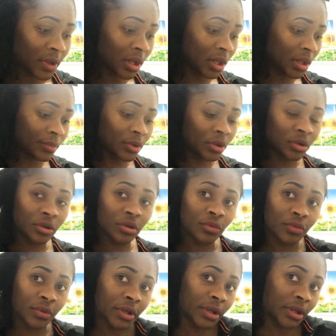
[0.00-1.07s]
and I'm gonna
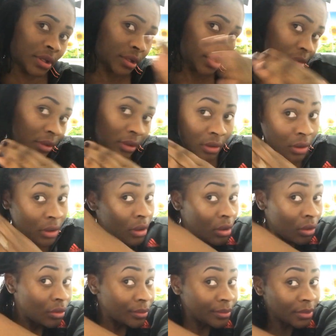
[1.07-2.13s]
go ahead and
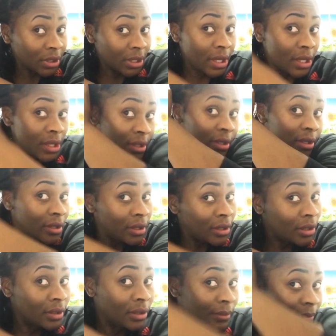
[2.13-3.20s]
rub together
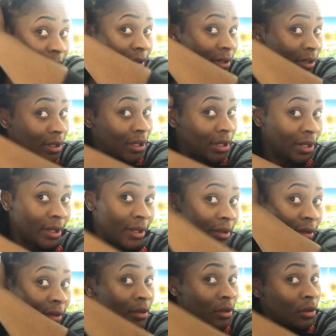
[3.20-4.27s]
and apply
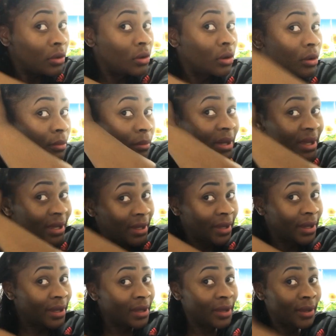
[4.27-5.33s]
on my
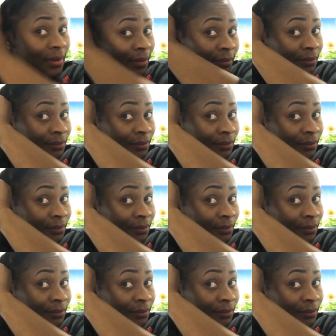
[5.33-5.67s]
hair.